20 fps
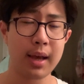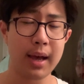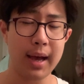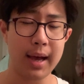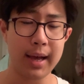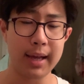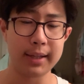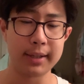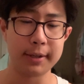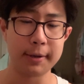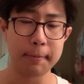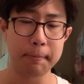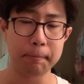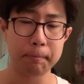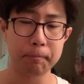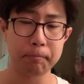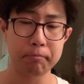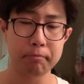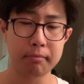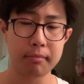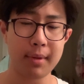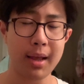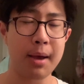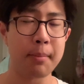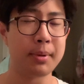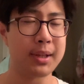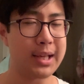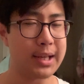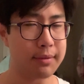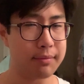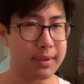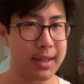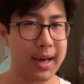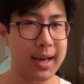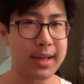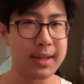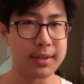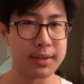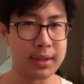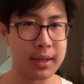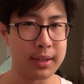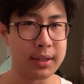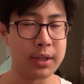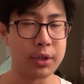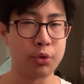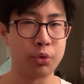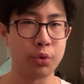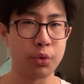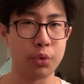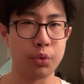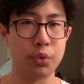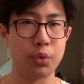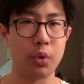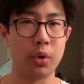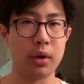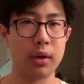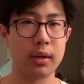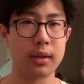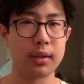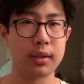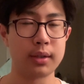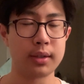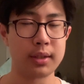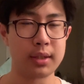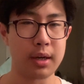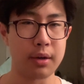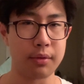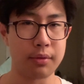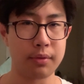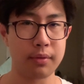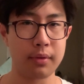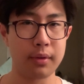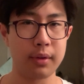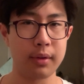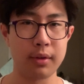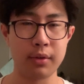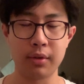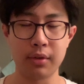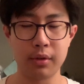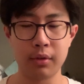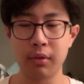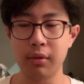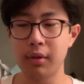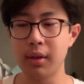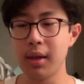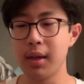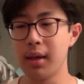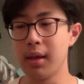And I believe that is the true self. You, you,